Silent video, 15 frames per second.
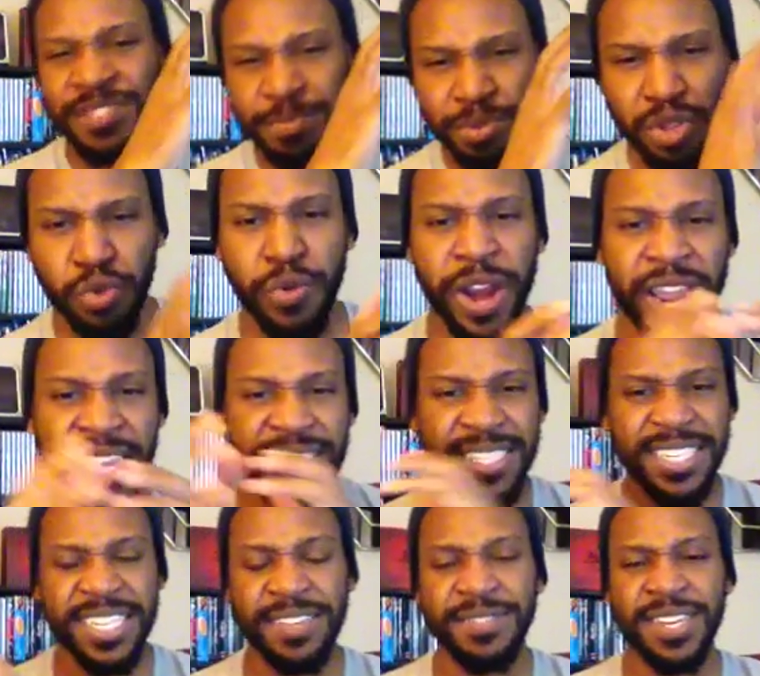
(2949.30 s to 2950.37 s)
Blu-rays
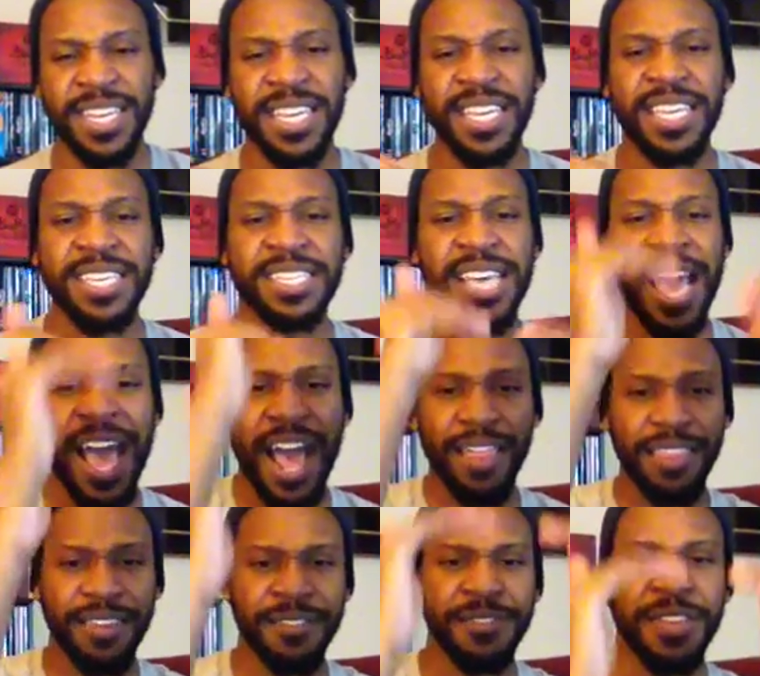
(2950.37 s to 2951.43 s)
and DVDs, how
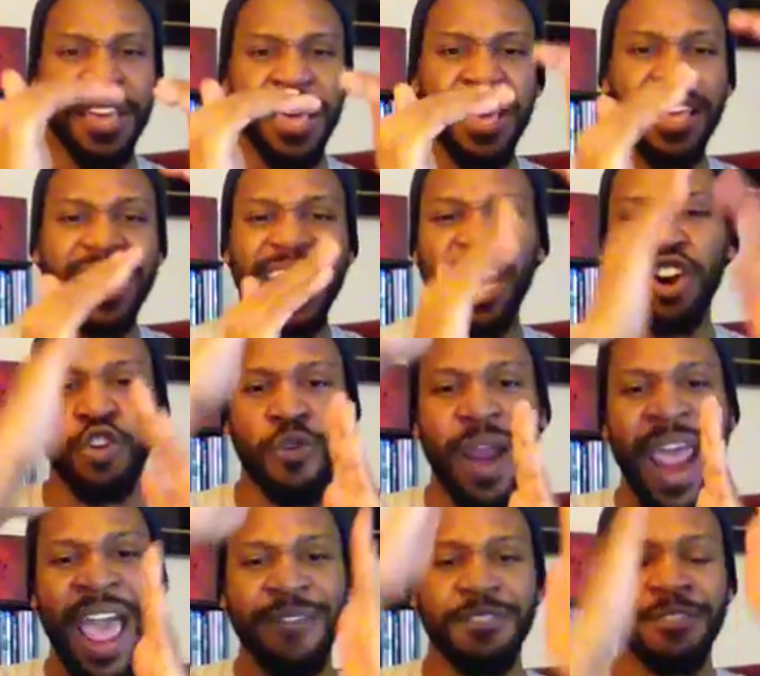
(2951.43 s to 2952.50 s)
they've, like, a
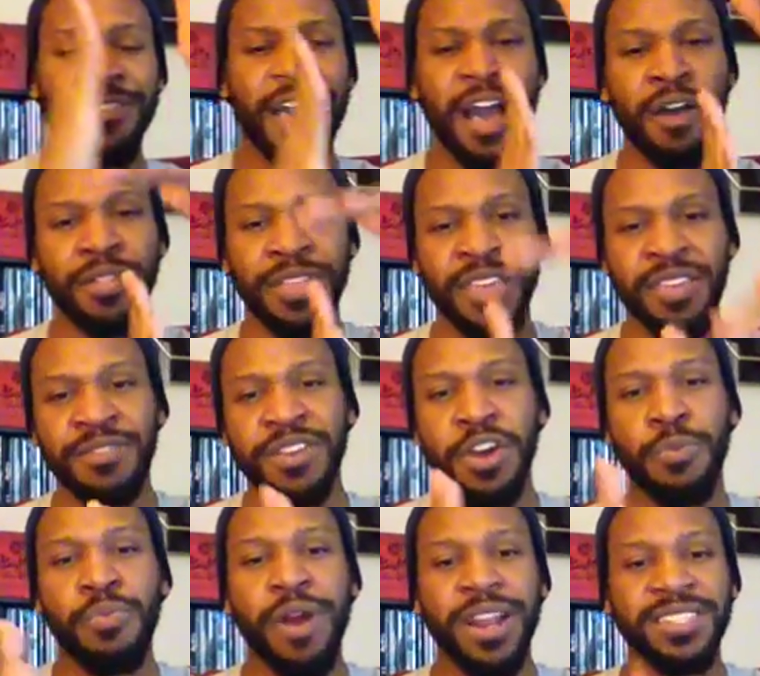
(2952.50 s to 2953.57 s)
graph of how they,
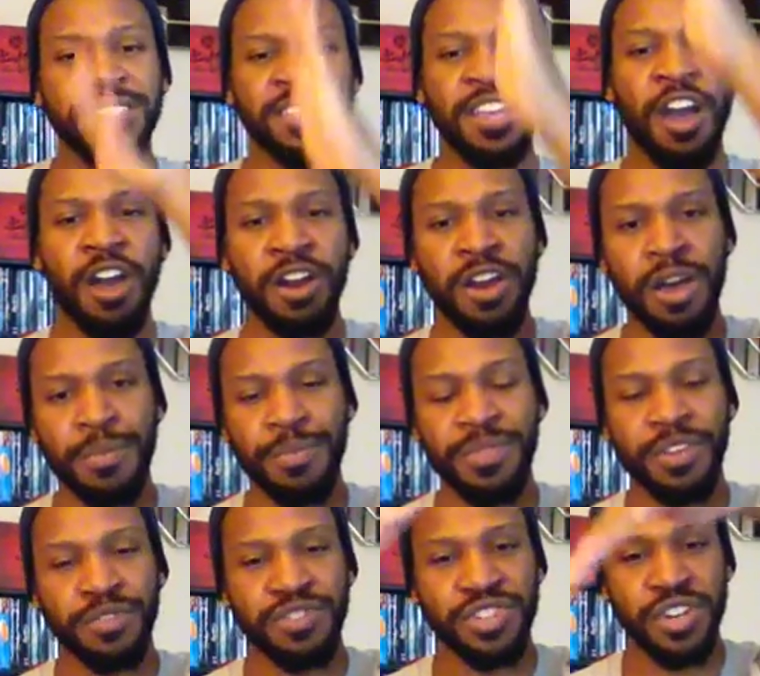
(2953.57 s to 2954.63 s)
prices gone up.
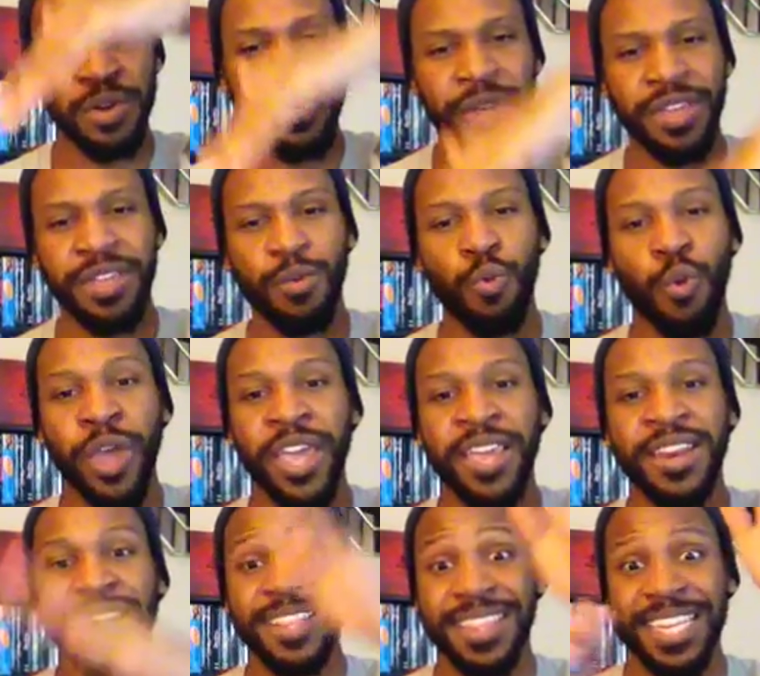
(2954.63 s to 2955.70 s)
They'll show it,
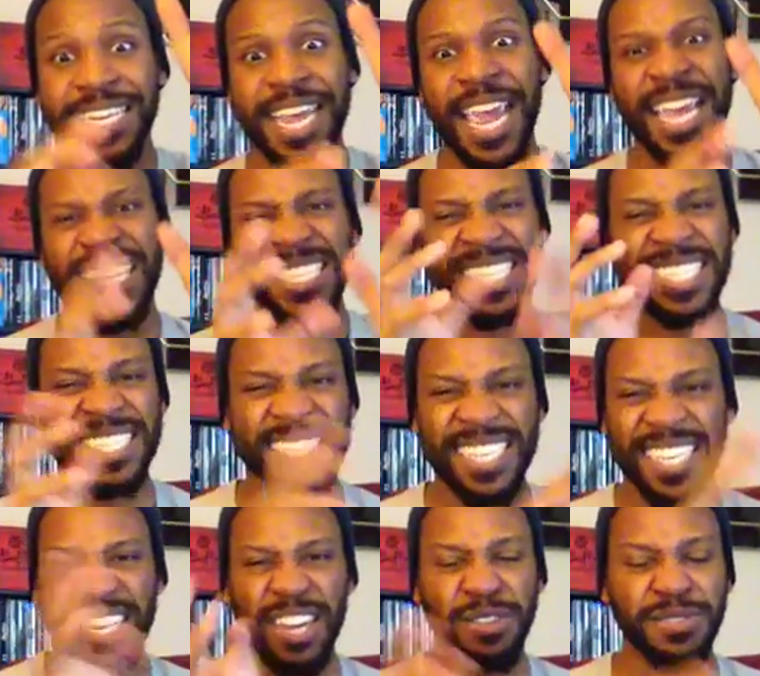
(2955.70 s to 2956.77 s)
when, the date, and
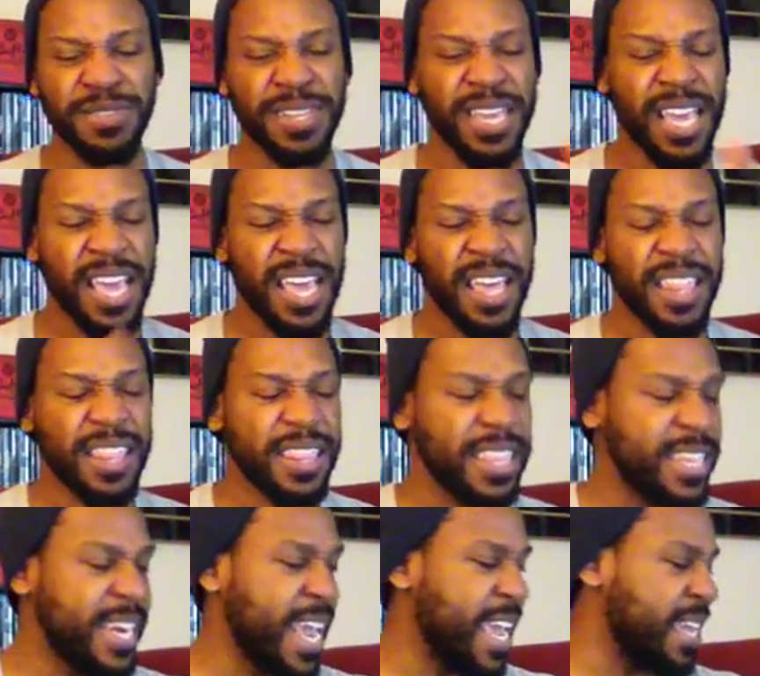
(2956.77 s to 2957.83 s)
the
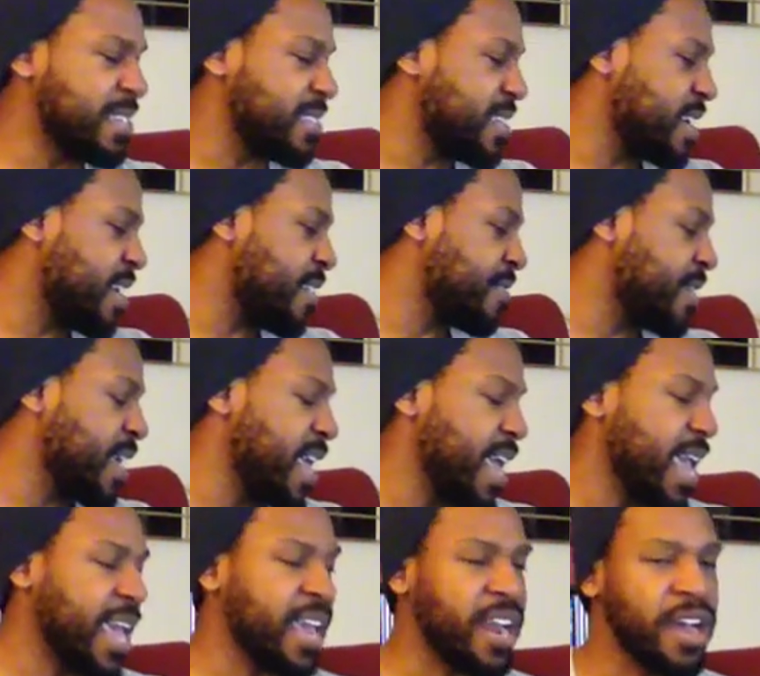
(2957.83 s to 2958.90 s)
date and stuff.
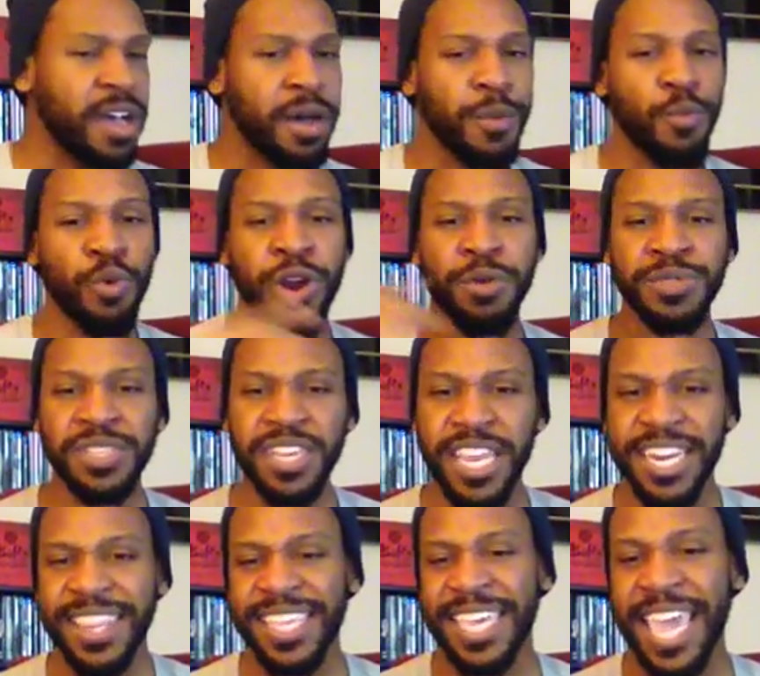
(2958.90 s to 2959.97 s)
And when I was
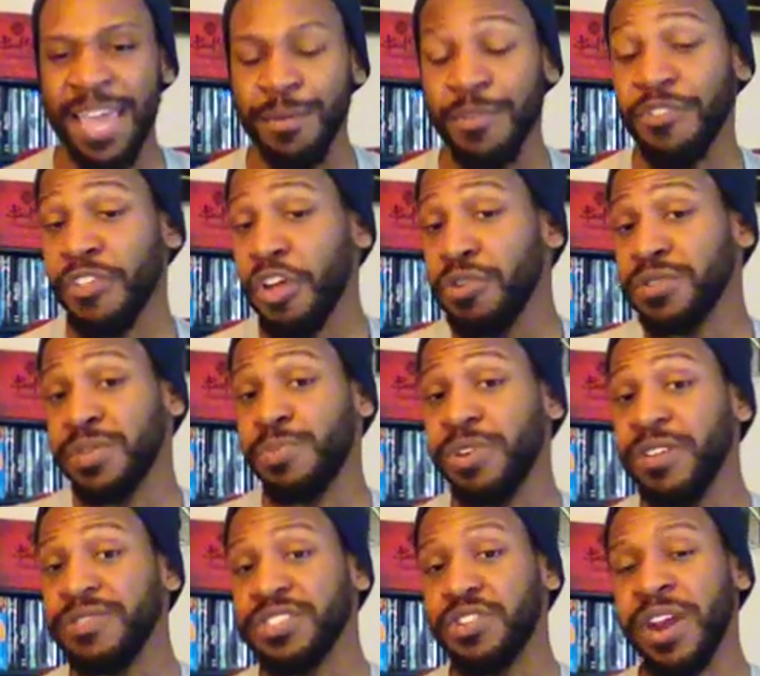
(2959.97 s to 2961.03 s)
looking at the Game of Thrones, the
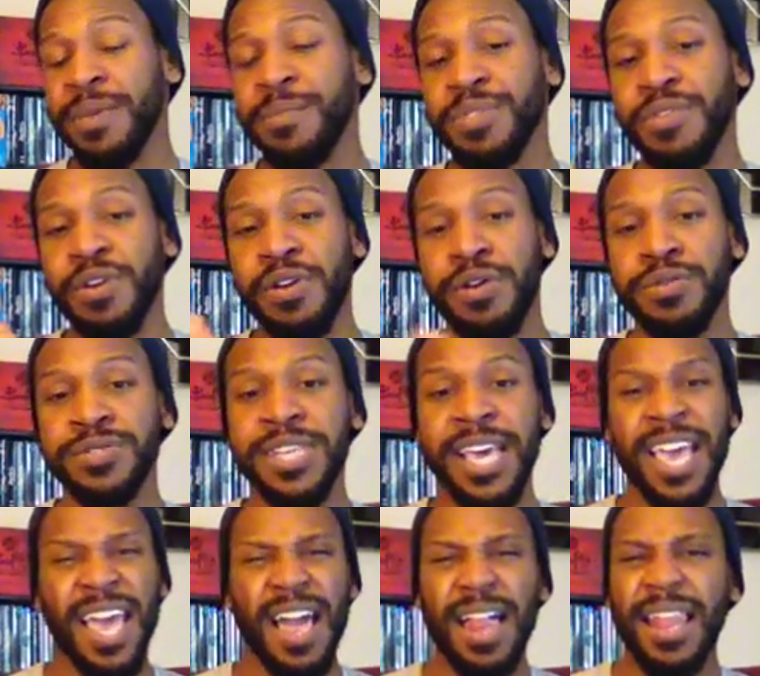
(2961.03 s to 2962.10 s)
previous Game of Thrones,
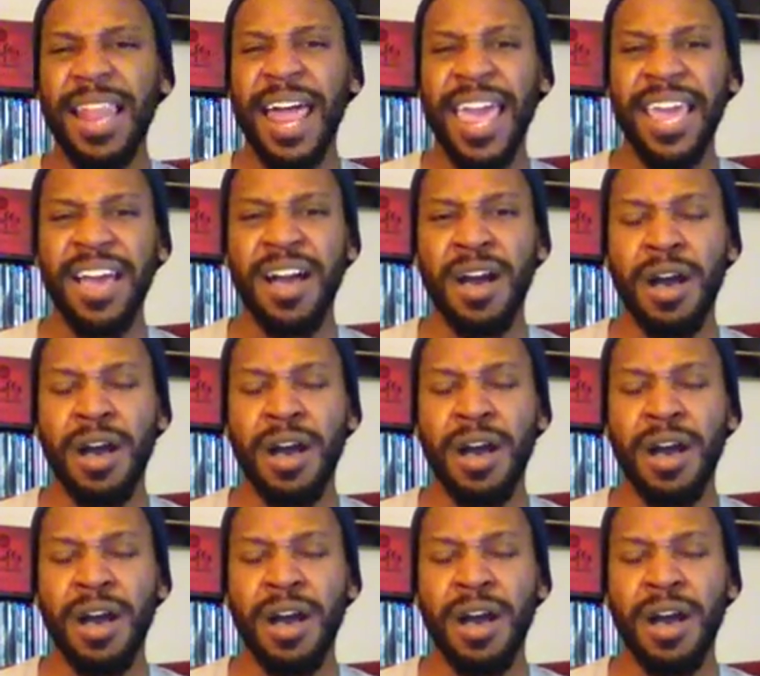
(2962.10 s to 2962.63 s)
like,